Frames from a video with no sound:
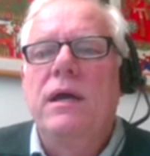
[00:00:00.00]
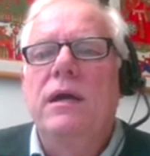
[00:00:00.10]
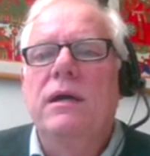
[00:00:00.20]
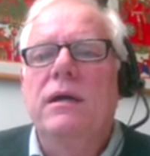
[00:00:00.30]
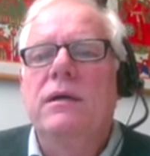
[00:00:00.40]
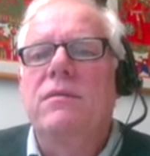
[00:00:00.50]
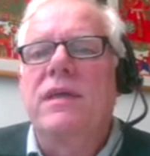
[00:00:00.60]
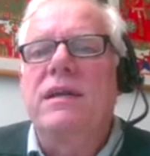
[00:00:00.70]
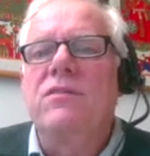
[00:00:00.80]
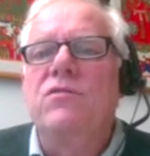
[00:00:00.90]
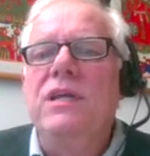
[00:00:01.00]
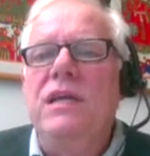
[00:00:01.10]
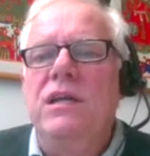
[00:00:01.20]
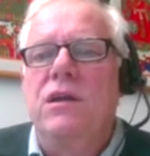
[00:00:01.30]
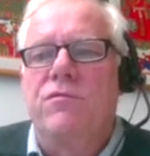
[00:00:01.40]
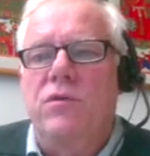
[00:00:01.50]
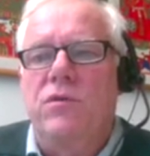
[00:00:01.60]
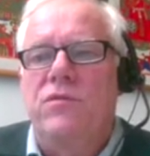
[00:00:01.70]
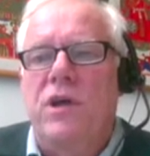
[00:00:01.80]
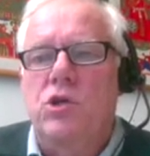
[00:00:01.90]
that is needed for
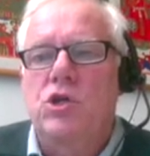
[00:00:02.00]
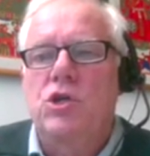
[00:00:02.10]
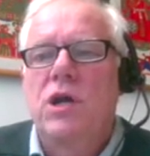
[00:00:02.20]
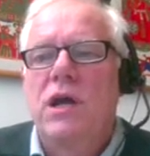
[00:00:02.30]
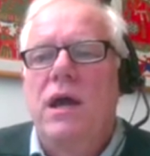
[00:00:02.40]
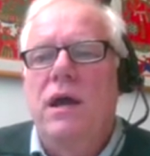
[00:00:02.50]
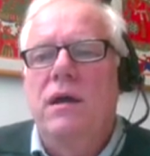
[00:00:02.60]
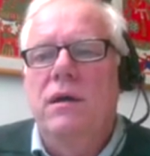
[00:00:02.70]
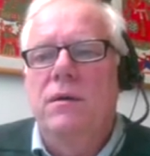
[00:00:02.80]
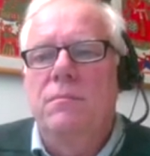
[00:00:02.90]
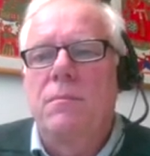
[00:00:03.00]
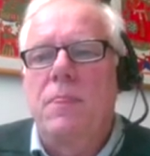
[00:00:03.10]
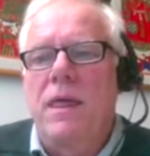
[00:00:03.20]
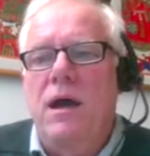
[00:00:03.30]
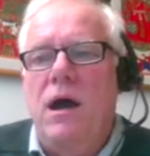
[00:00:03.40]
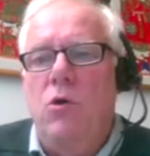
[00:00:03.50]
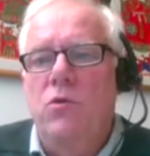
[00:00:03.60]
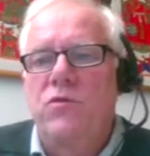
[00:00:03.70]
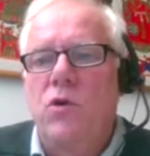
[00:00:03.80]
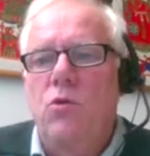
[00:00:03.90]
such a
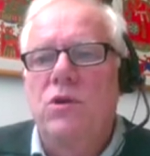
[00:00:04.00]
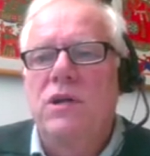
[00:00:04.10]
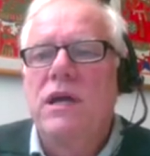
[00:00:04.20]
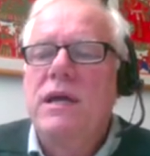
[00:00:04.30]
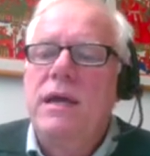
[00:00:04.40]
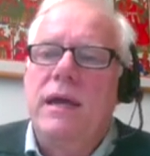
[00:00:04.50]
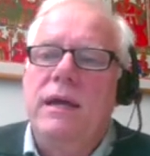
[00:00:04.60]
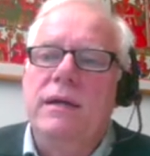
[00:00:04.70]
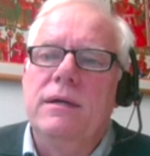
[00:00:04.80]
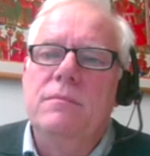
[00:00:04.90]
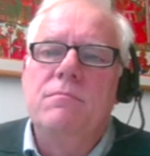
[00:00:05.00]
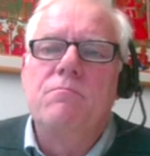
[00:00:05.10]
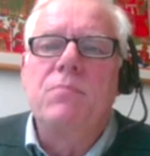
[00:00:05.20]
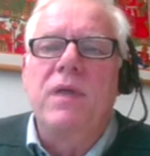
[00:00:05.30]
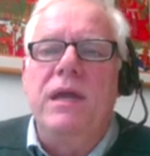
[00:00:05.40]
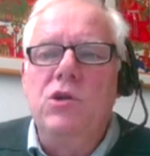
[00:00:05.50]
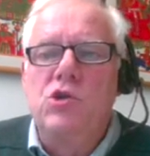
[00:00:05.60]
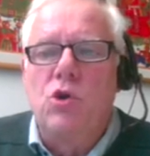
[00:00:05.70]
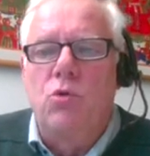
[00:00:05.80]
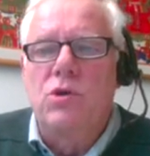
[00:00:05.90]
household in
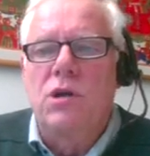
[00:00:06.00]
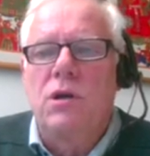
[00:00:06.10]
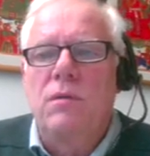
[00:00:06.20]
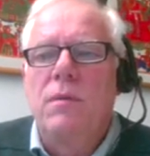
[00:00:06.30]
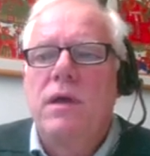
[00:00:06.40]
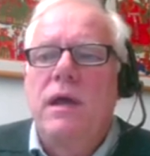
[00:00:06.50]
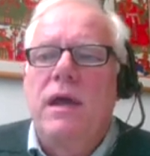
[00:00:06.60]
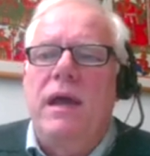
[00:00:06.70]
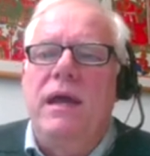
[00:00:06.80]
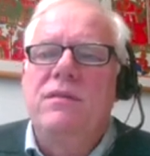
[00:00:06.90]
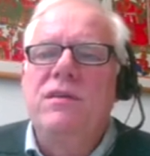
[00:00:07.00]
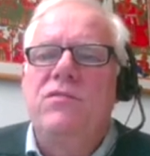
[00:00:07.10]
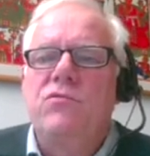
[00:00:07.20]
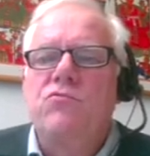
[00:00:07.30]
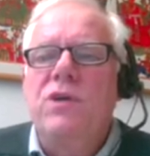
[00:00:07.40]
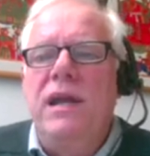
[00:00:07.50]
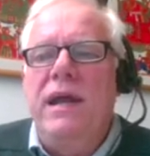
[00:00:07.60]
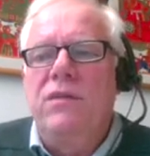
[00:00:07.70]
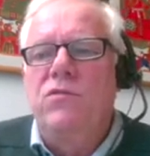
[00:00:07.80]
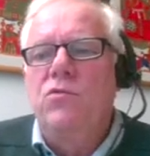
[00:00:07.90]
total. And this
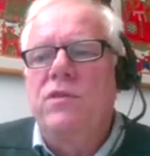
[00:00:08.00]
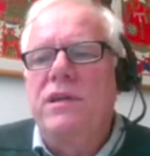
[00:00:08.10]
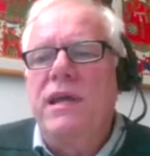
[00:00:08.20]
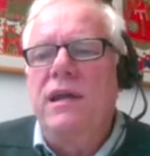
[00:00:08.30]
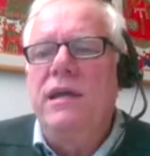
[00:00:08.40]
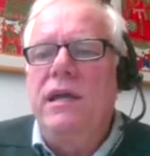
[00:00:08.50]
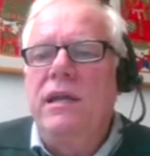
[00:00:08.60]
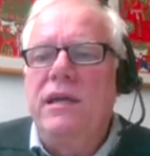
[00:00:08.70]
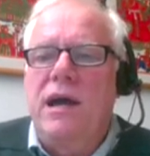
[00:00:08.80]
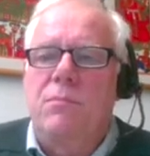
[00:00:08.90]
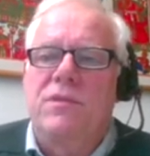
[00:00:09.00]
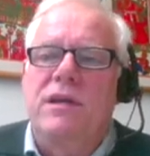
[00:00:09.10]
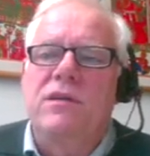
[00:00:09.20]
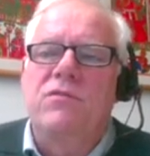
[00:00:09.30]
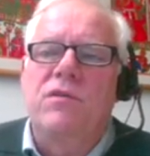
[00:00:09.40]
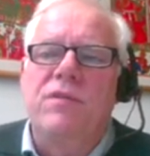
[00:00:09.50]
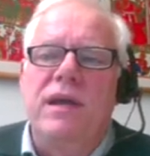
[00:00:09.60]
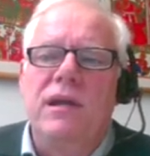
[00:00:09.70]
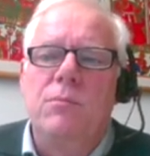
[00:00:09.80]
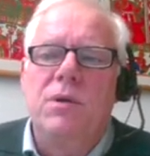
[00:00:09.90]
relates to the daily income that is
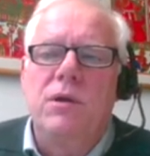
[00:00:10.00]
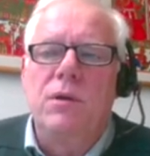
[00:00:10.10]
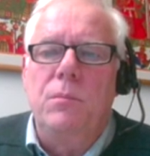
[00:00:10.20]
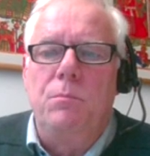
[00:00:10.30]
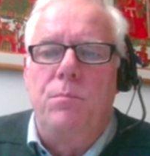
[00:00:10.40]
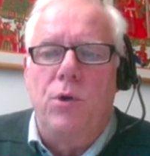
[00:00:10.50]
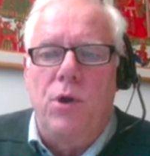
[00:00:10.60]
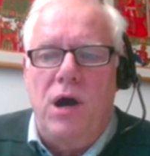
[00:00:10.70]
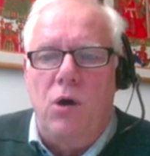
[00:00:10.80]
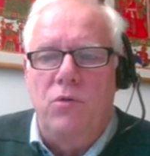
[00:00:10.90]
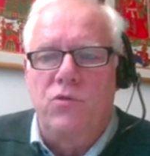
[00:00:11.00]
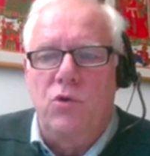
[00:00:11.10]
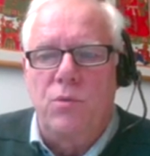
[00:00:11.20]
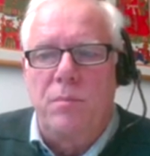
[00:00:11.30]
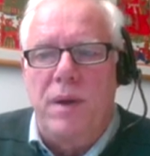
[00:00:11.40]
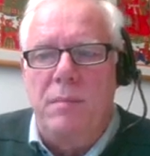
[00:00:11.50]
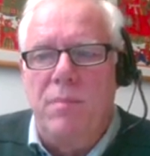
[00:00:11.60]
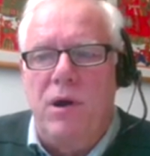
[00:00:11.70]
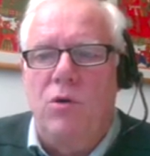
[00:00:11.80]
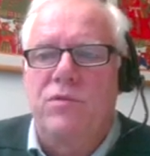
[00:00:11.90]
available per household member
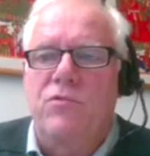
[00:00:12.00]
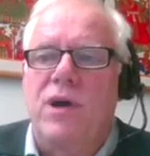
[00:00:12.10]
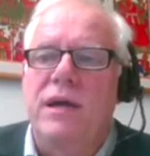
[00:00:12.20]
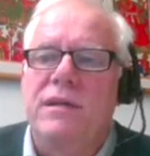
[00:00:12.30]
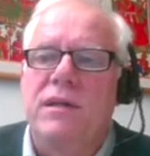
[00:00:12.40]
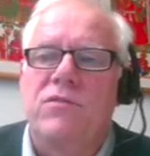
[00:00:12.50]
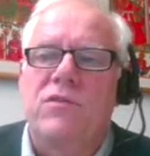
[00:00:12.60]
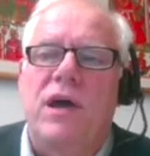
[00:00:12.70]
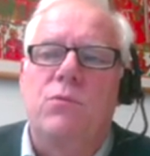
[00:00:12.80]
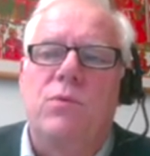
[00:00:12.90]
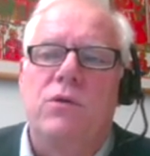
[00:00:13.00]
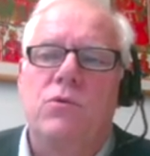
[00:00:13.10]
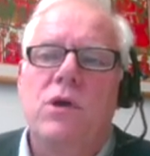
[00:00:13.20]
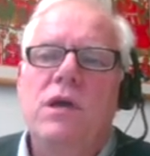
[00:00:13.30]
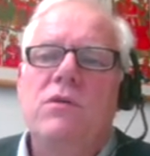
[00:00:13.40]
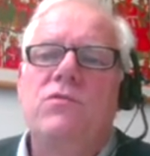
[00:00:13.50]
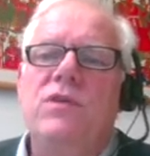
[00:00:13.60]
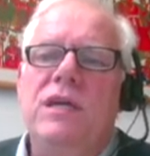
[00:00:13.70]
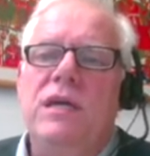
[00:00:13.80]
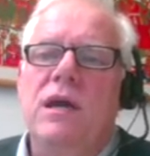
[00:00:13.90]
on the right-hand side, where you
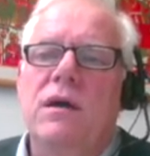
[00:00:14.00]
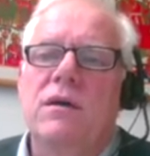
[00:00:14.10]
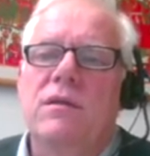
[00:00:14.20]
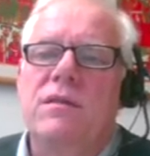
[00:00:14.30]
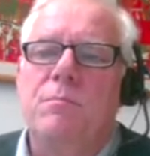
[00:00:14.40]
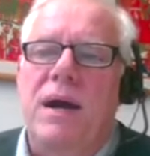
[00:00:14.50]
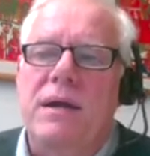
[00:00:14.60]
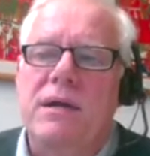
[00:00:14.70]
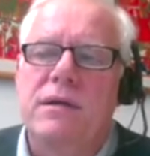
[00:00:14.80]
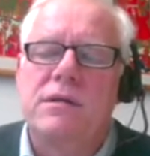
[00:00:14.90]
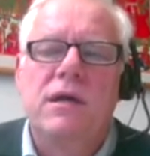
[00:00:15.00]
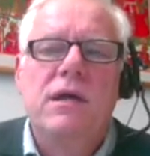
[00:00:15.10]
see the bucket,